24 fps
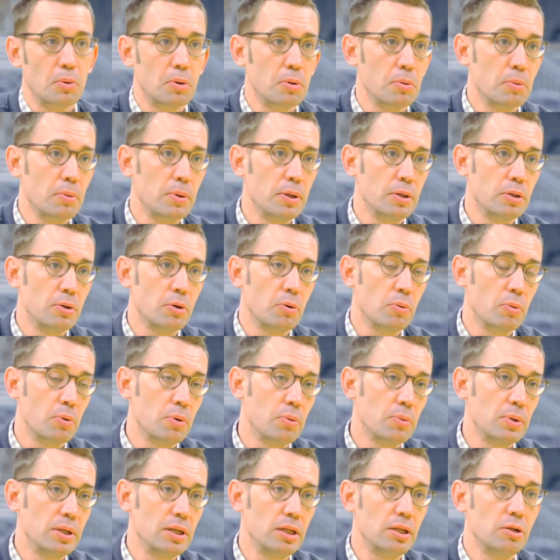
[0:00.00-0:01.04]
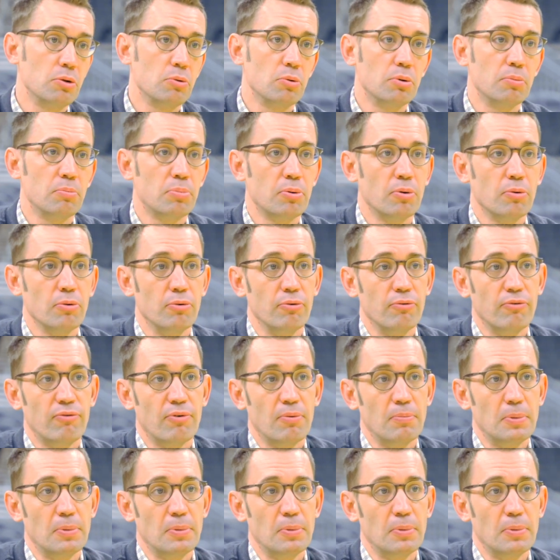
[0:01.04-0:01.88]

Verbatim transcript: What do we, you know, what do we need to improve?